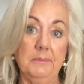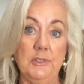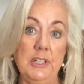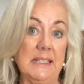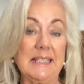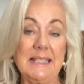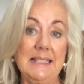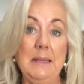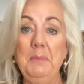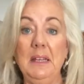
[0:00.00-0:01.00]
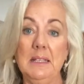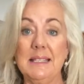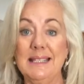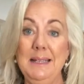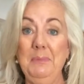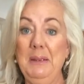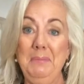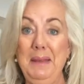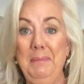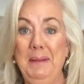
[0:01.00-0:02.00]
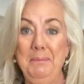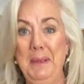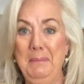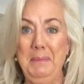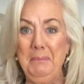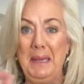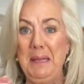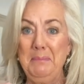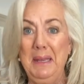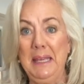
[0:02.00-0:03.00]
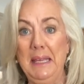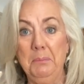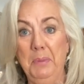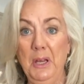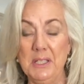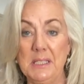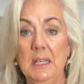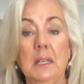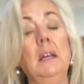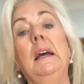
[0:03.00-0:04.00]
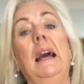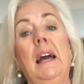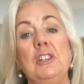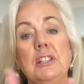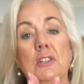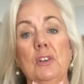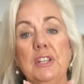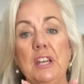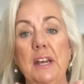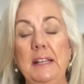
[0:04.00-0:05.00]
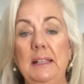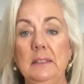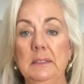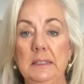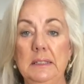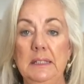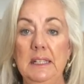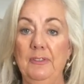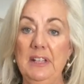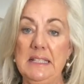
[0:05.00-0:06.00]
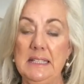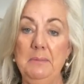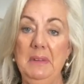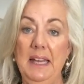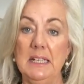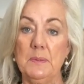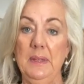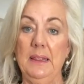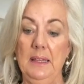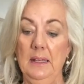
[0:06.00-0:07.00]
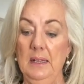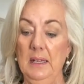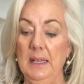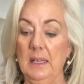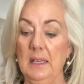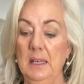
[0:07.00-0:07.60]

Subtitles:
she's slimmy mini person, and she's got tiny little lovely slim legs with like